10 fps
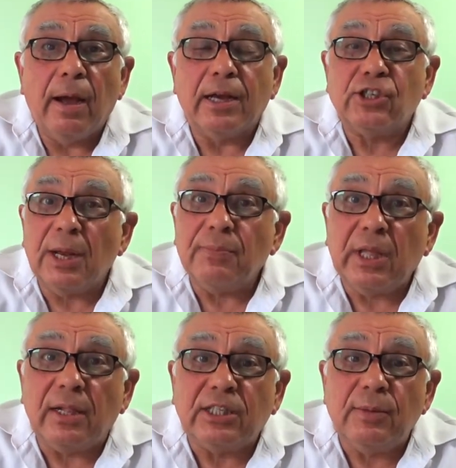Hashem
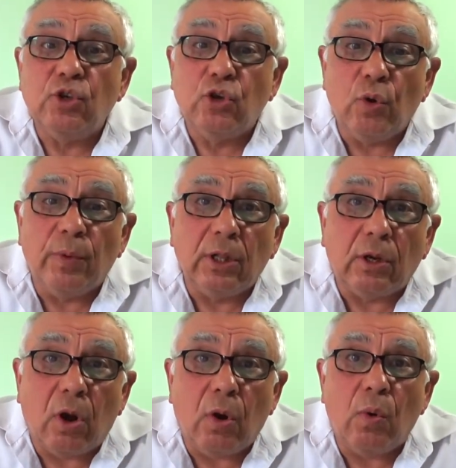tells him, You will
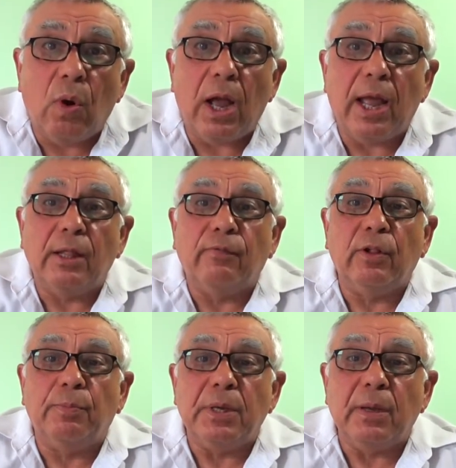go and
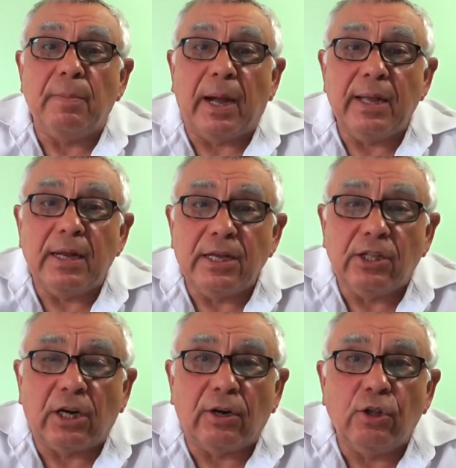will be my
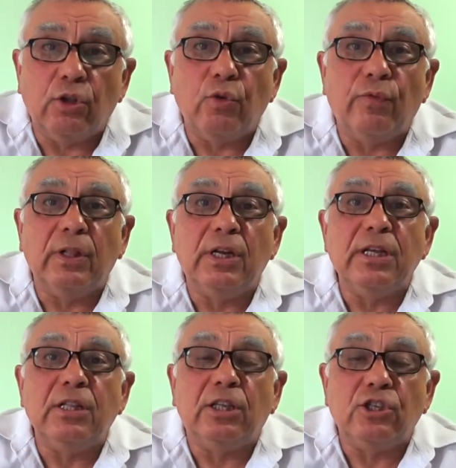leader, and you will
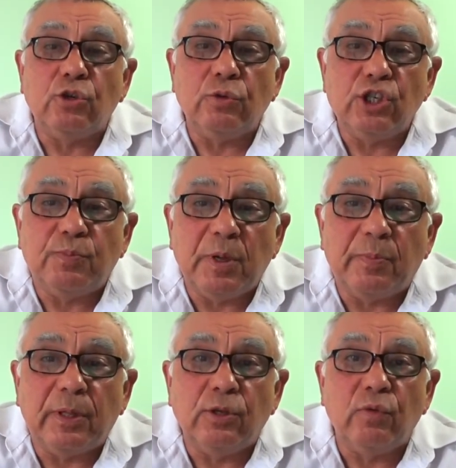lead the Jewish
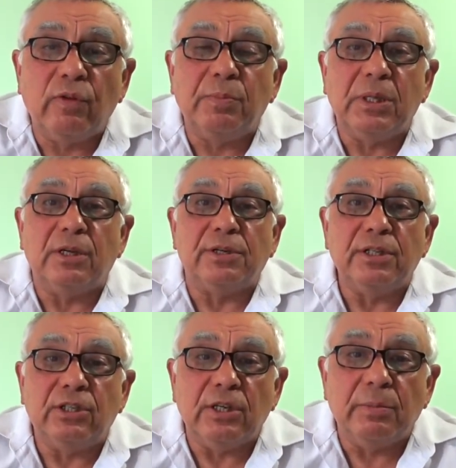people, you will be the
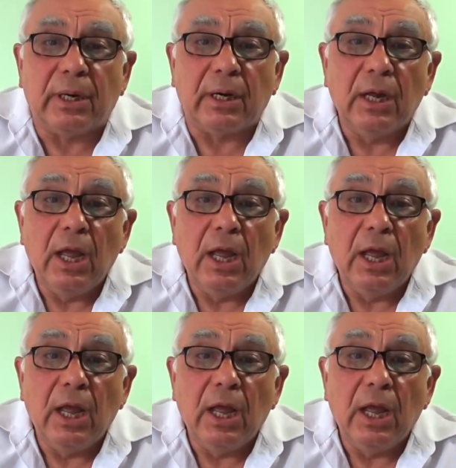Redeemer.